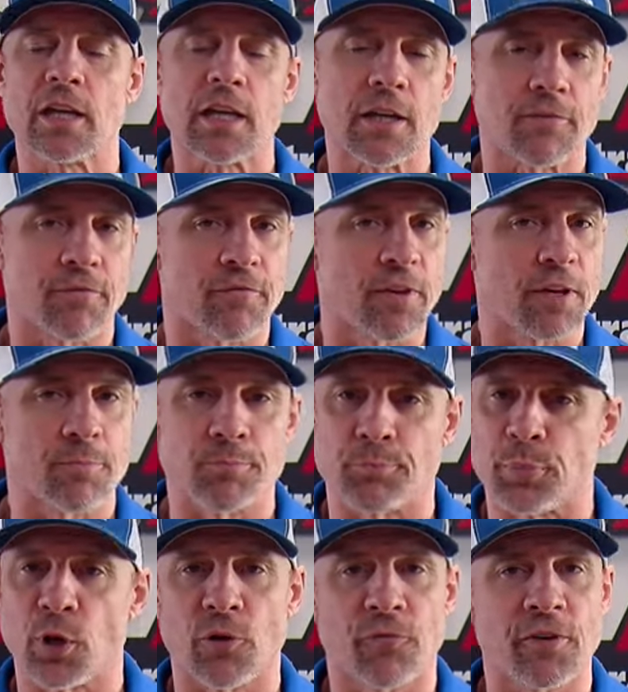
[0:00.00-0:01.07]
It
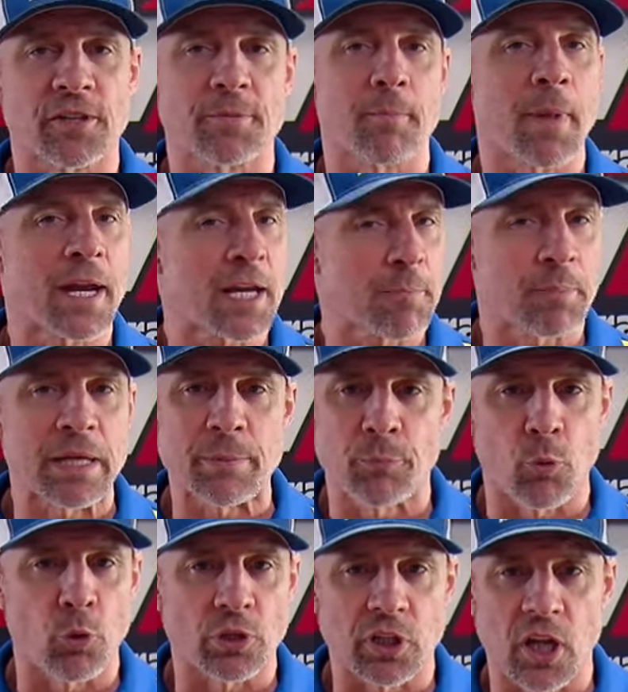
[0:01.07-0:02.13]
fit perfect. Many
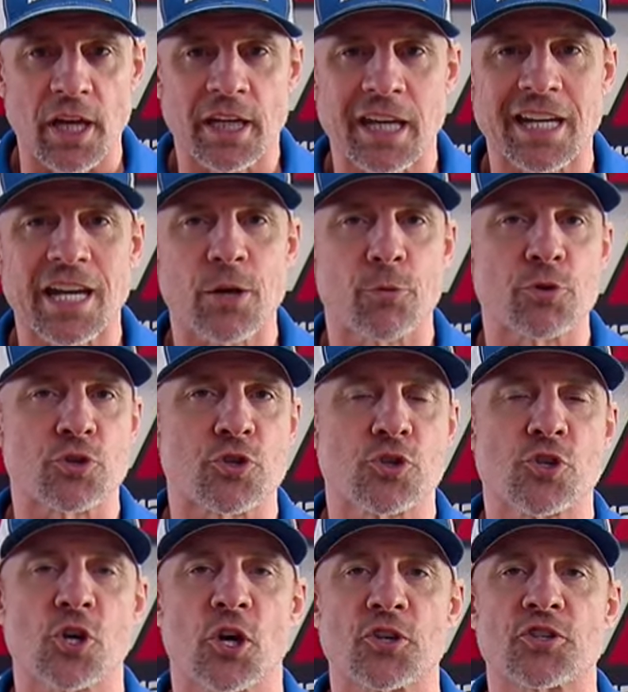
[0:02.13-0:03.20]
people would like it. It was
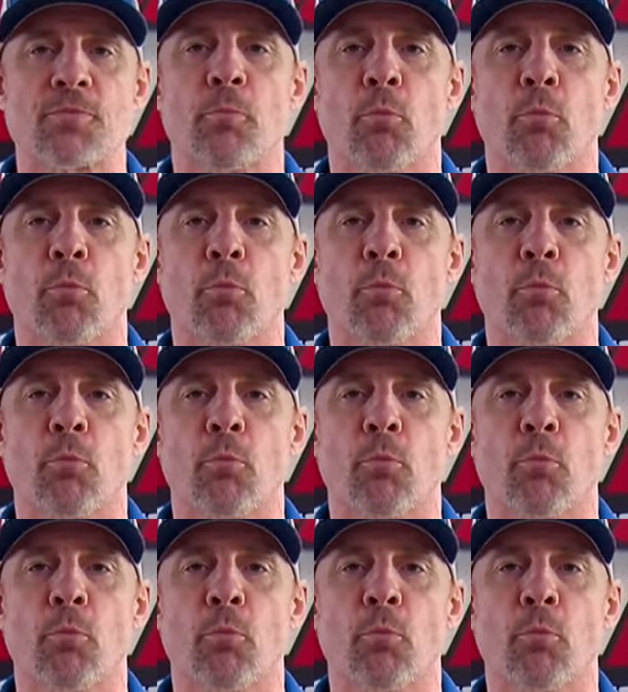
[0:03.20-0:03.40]
just